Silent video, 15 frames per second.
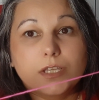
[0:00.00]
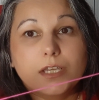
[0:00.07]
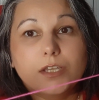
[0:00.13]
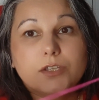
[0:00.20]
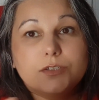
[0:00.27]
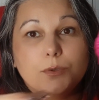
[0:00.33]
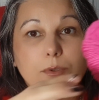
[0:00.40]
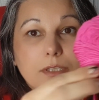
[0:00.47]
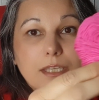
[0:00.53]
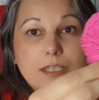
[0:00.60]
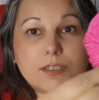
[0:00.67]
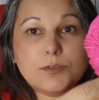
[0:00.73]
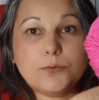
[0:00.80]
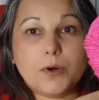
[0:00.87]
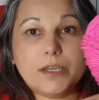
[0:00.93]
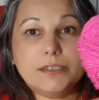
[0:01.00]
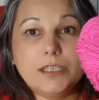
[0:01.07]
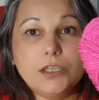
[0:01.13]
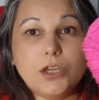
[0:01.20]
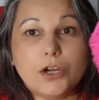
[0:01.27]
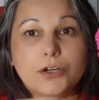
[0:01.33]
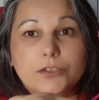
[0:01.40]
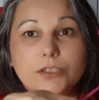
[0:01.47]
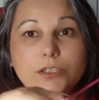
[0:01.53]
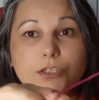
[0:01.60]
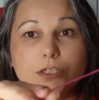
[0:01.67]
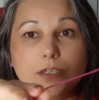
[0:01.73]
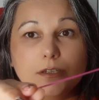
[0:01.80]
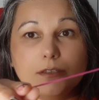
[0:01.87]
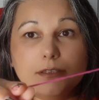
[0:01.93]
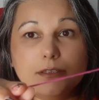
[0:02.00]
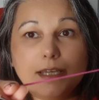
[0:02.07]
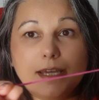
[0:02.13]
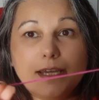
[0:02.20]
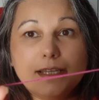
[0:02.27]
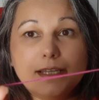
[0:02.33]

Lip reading: So it has quite a yardage on that.